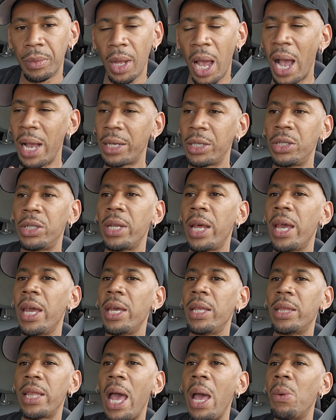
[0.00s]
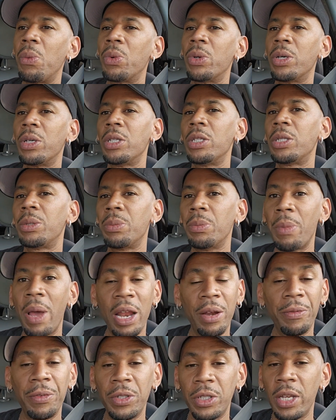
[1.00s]
I could say that was
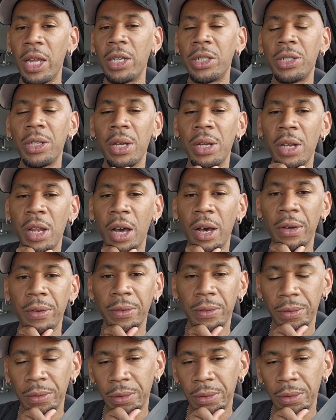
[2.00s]
manifestation enough.